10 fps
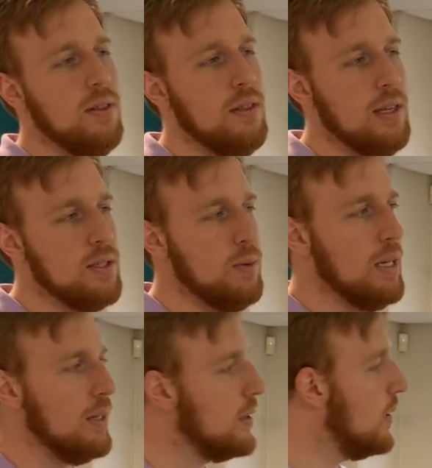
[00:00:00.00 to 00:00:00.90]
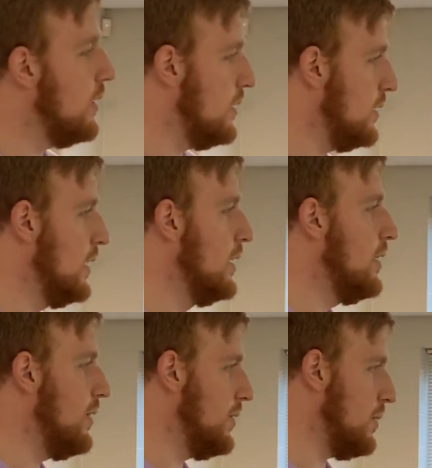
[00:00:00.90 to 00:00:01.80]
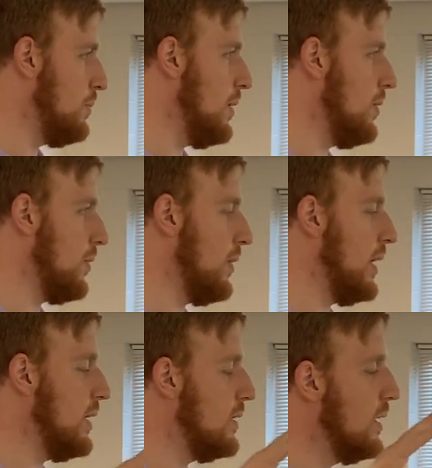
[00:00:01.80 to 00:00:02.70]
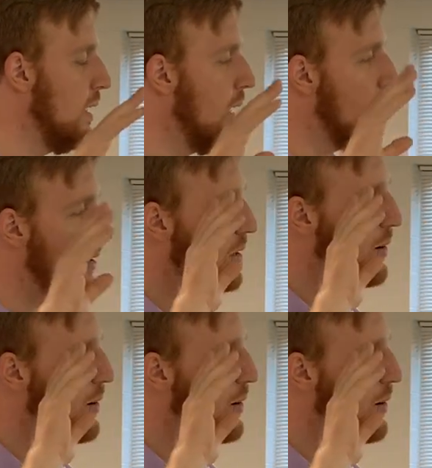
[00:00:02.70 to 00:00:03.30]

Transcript: the things we click on the computer, right? And think